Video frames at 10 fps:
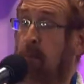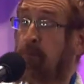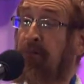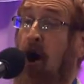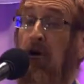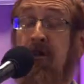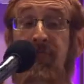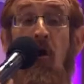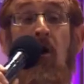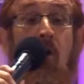But those
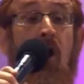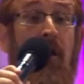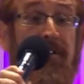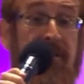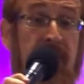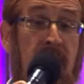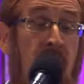four walls